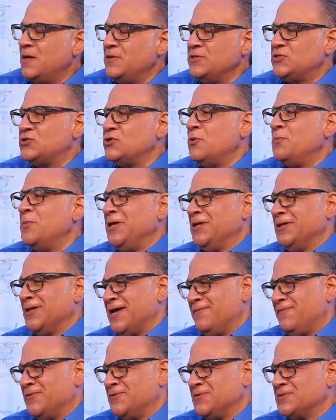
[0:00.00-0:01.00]
on so many
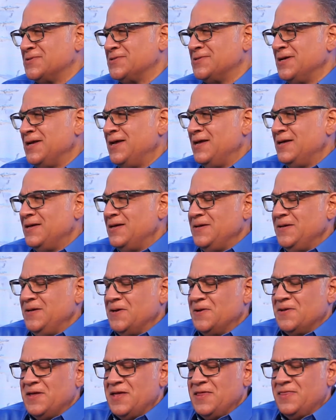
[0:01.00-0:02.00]
levels you
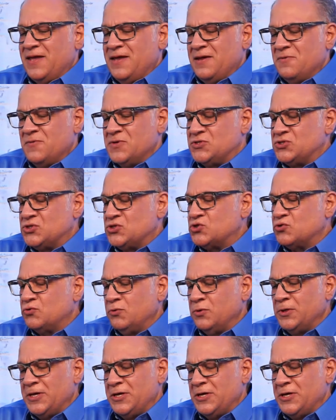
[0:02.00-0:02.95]
know it, it was truly